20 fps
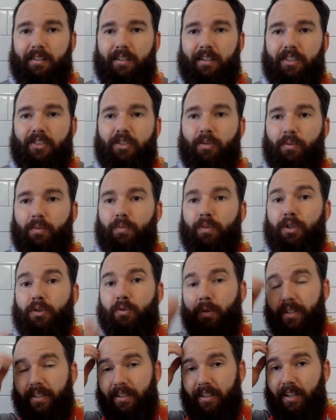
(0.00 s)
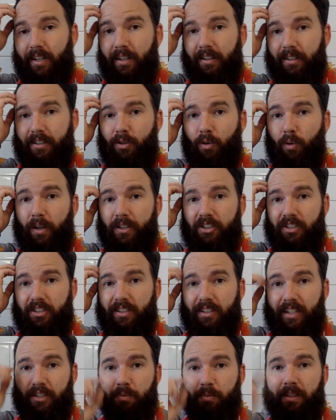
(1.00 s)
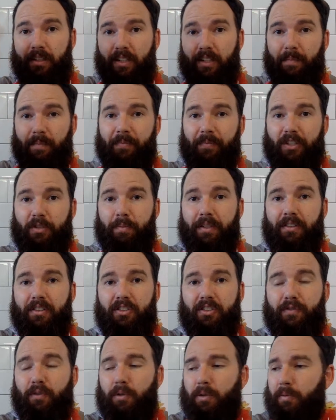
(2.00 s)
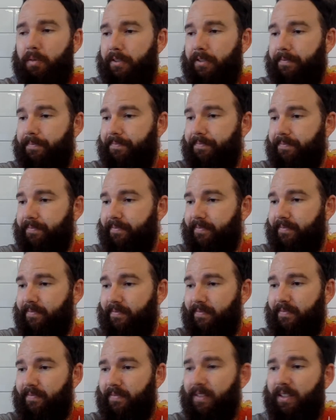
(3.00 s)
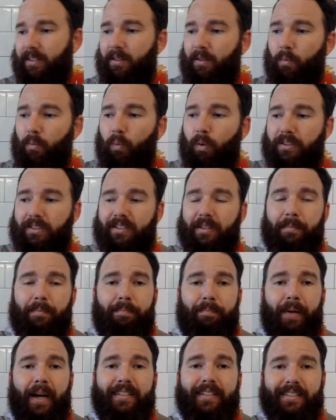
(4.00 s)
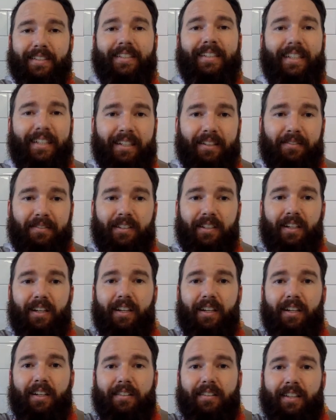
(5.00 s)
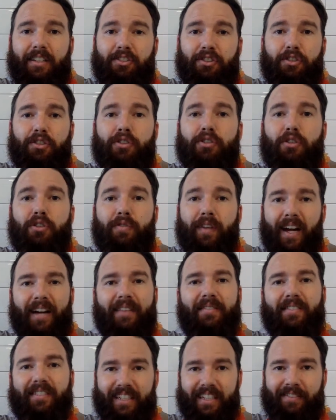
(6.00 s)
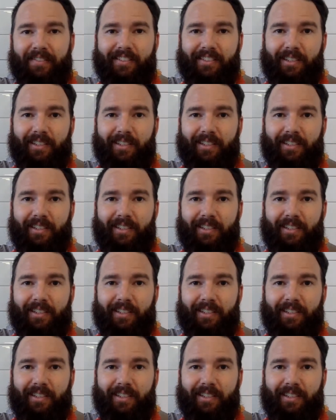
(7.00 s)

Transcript: So real quick, a question as we spin this forward. What's the best gift that you've ever given